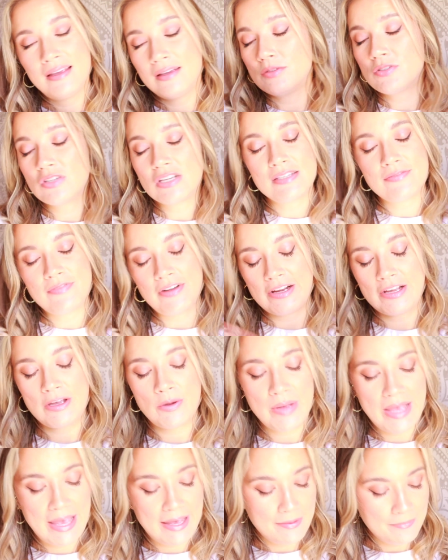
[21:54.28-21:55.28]
It was just very
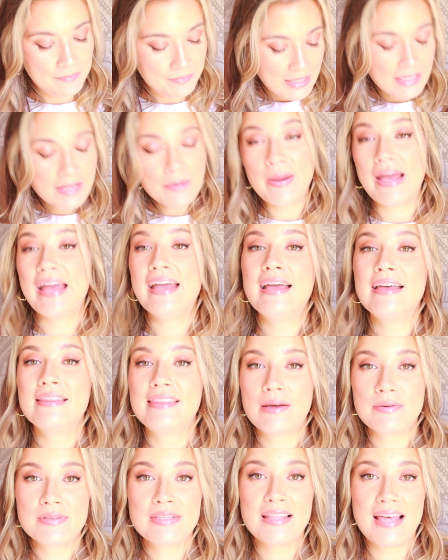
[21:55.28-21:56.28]
okay. Anyway,
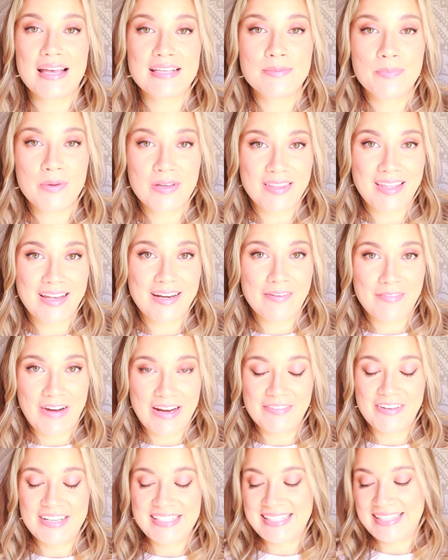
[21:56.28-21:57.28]
that was the last book that I
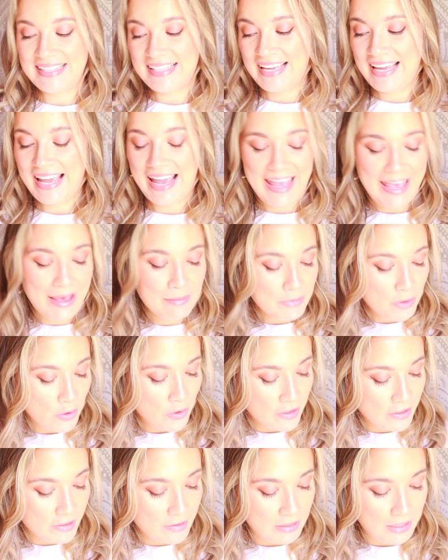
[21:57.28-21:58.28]
read recently. I am
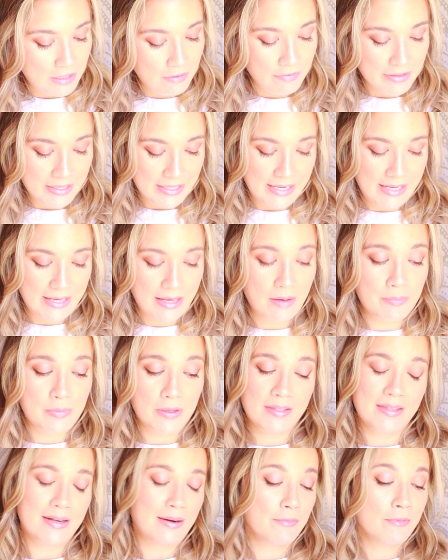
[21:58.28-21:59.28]
currently reading a
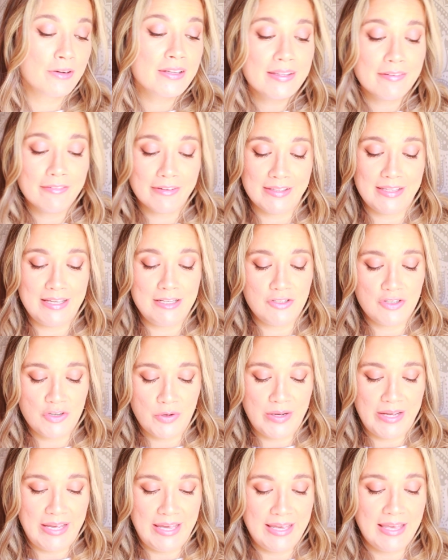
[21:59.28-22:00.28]
book that I'm really, really
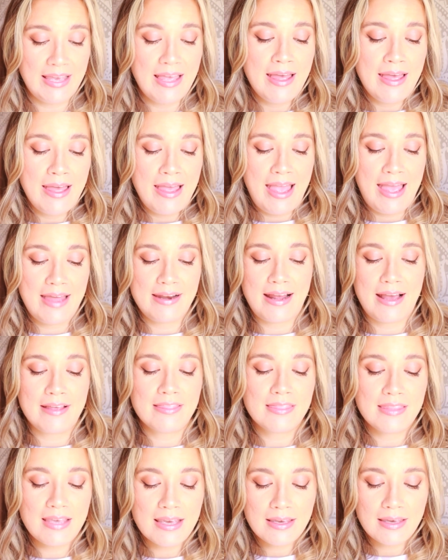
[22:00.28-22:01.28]
enjoying. And I
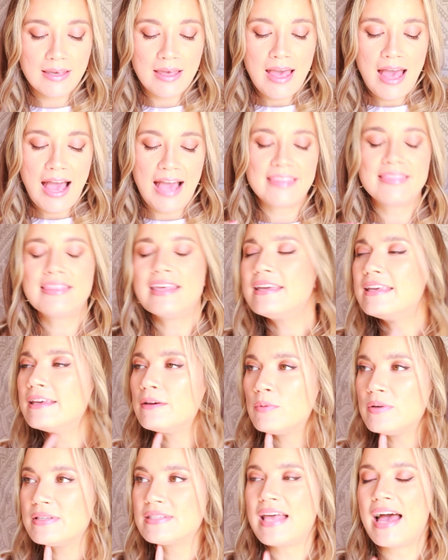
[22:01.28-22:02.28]
think
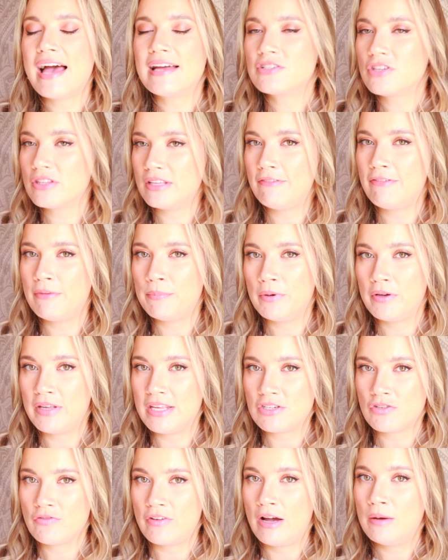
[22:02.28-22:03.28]
it was Ashley from
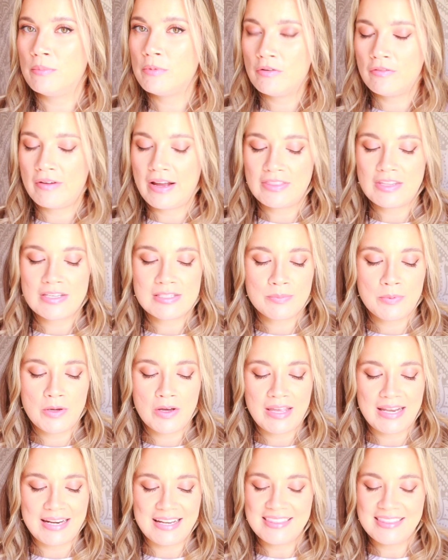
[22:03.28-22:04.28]
Bookish Realm who read this book. And